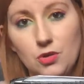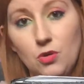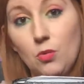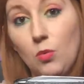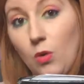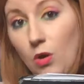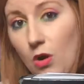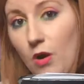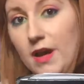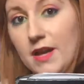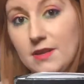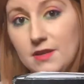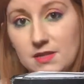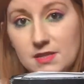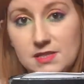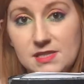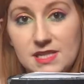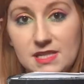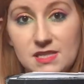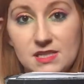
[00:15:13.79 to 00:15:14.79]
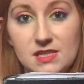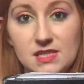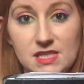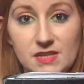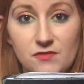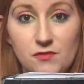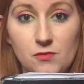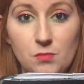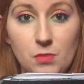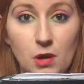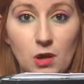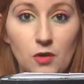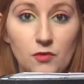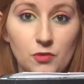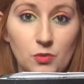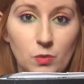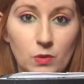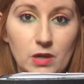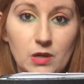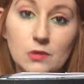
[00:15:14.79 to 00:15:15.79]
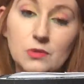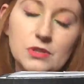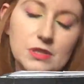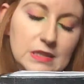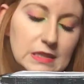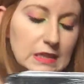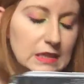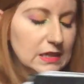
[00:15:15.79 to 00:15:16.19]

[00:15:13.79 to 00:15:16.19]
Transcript: or what I considered a different part of the world.